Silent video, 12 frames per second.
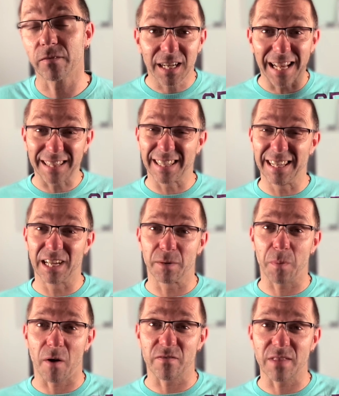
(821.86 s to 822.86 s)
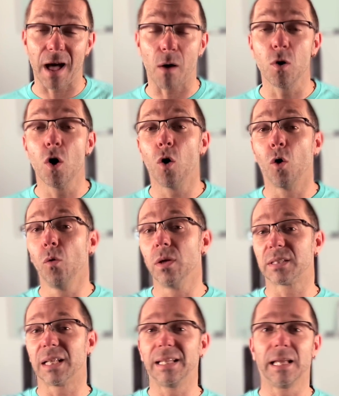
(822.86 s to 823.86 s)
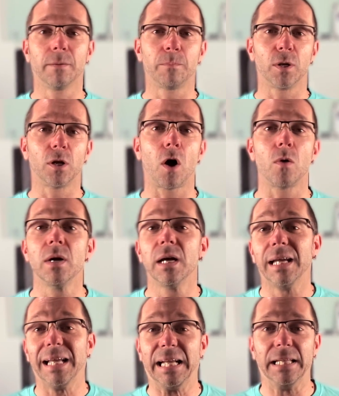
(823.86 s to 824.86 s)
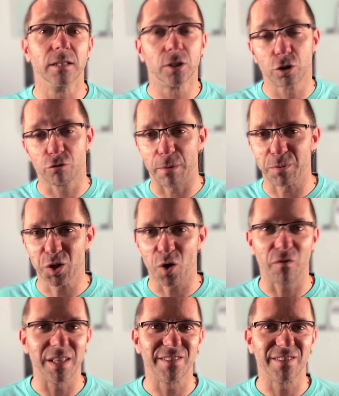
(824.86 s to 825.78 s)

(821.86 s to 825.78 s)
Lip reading: click the link above now, or there's a link below in the description of this